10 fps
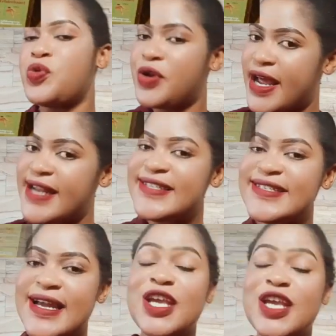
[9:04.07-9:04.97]
gonna
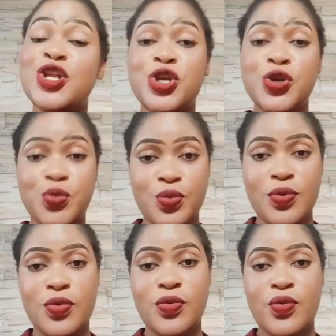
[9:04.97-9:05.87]
darken you.
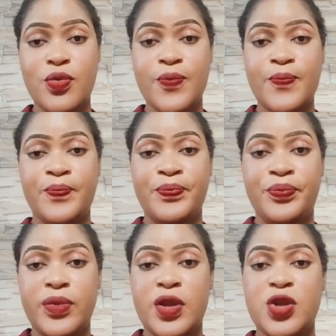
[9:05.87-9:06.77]

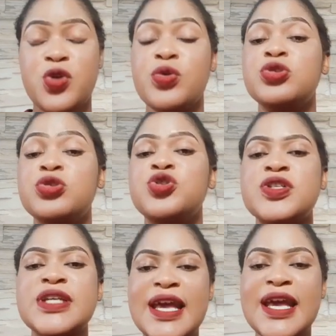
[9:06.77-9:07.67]
You will
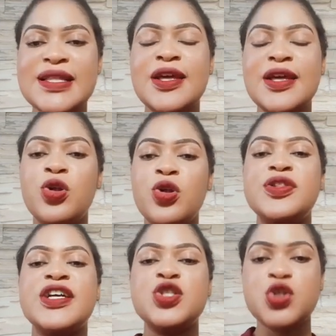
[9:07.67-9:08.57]
not get the
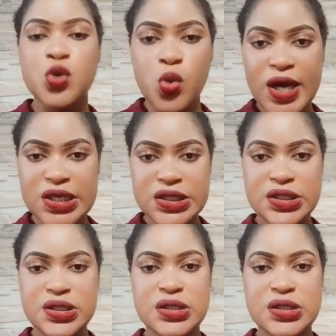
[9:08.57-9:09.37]
gold that you want.